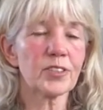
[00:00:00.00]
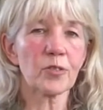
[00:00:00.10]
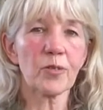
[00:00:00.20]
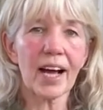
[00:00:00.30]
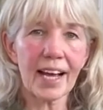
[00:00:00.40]

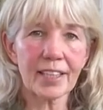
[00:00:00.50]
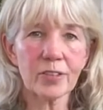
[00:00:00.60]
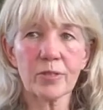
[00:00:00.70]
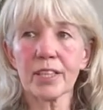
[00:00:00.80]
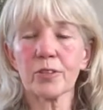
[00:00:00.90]
or
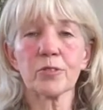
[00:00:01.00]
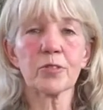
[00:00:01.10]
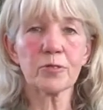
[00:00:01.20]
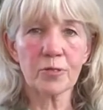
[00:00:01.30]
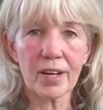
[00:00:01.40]
angry or
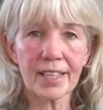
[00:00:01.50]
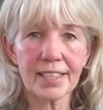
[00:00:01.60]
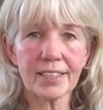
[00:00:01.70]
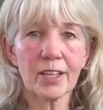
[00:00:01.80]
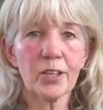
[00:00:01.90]
afraid.